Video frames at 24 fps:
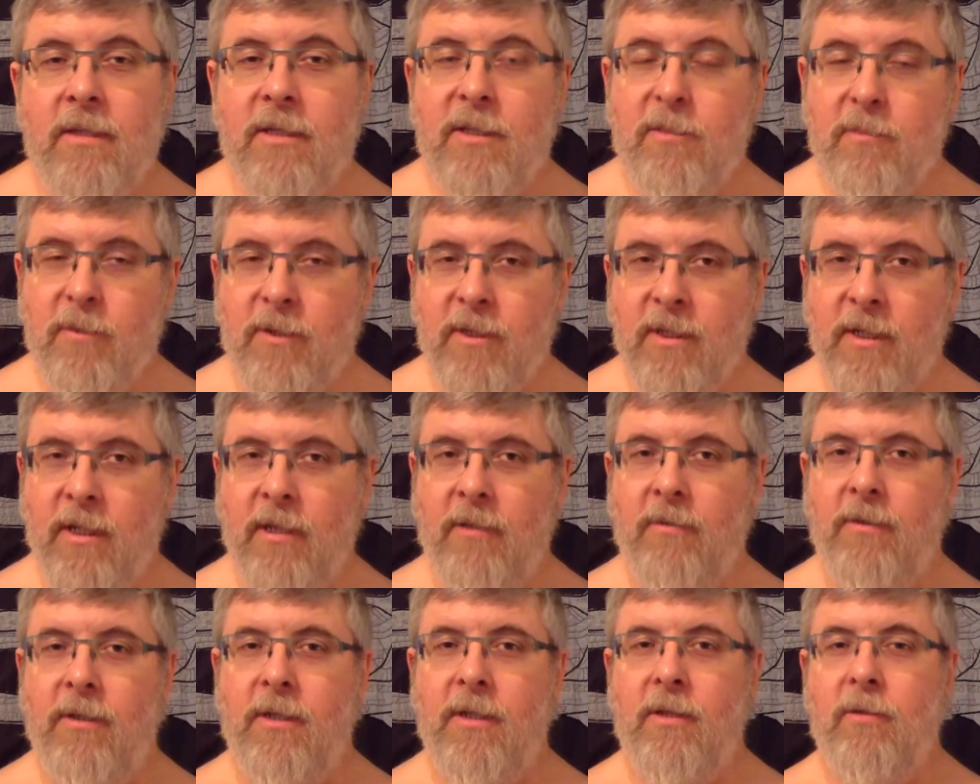this
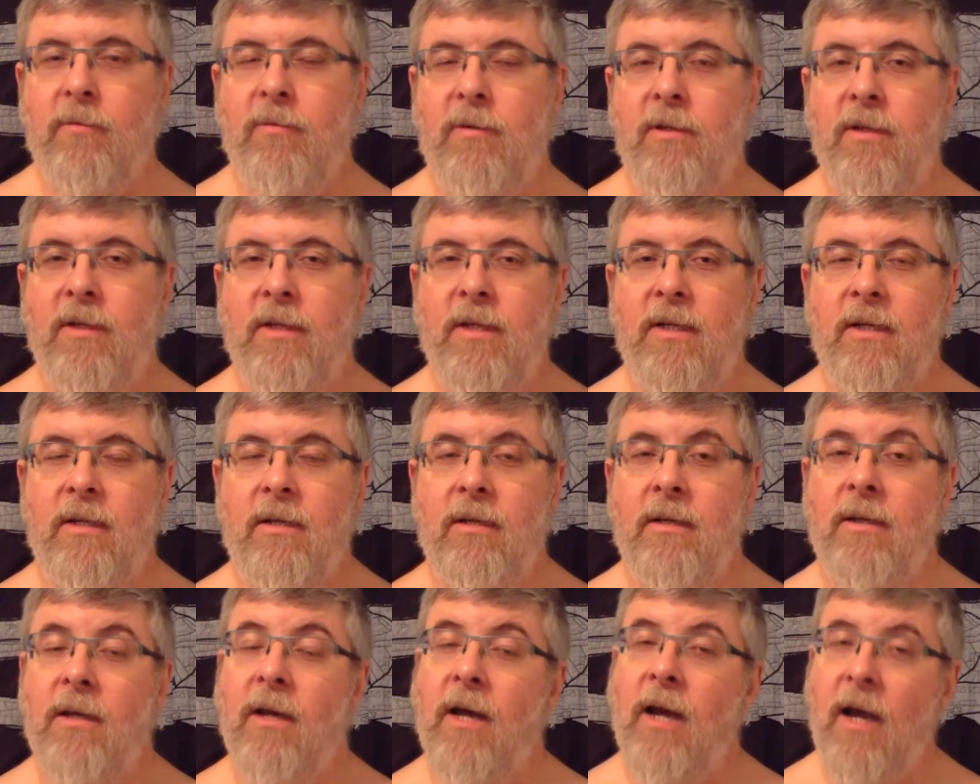particular inequality,
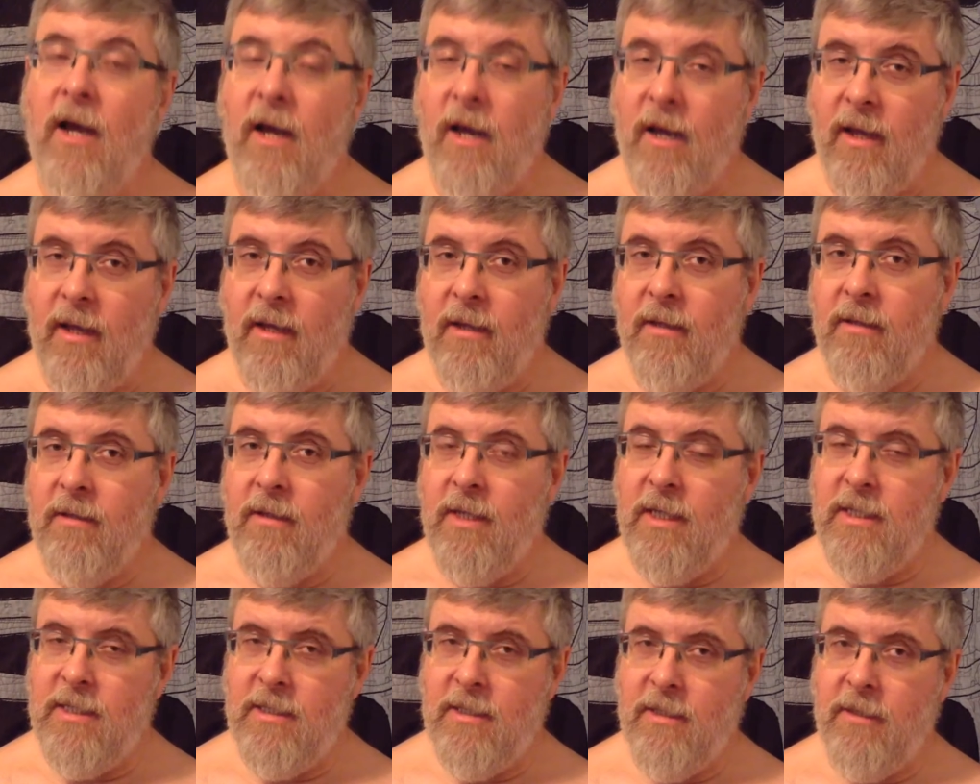I
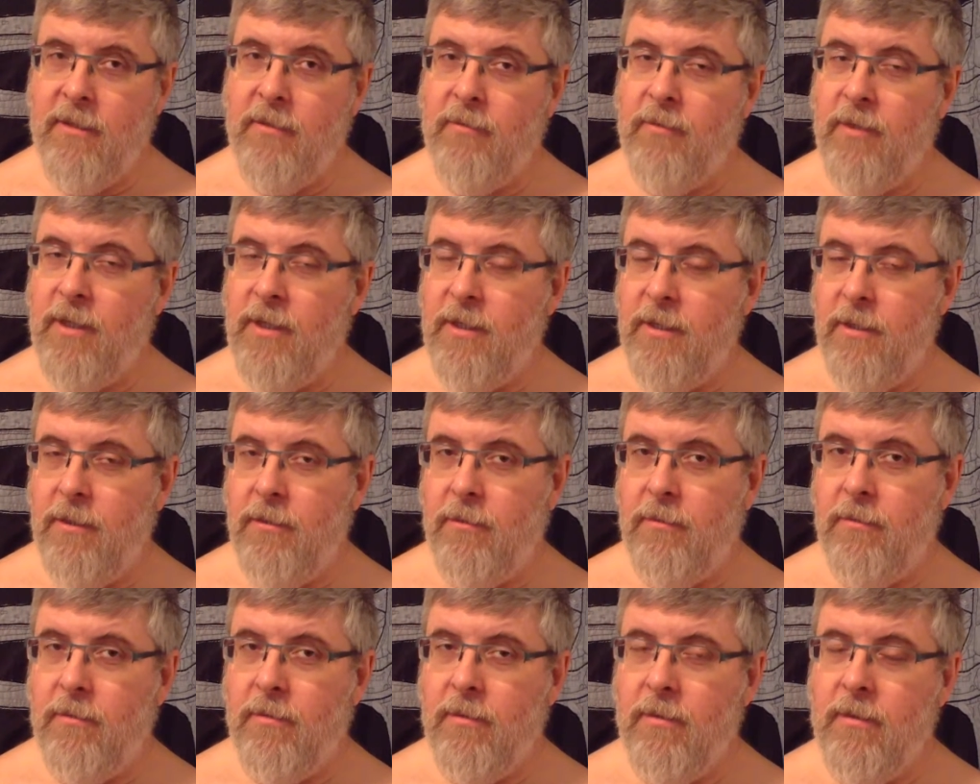less than
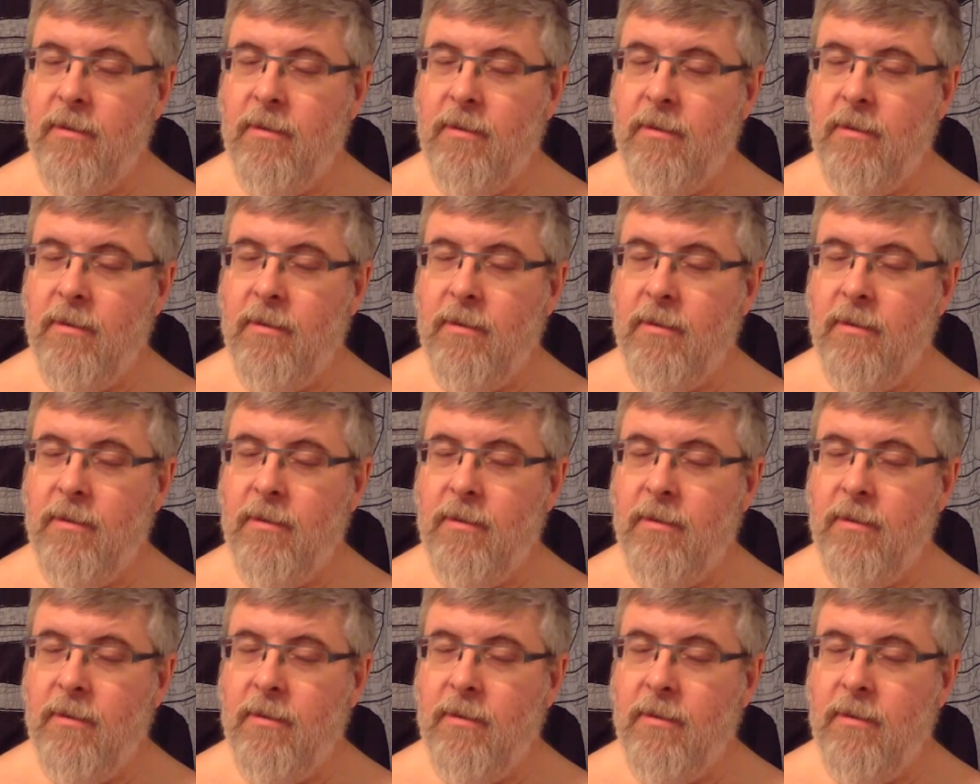3u.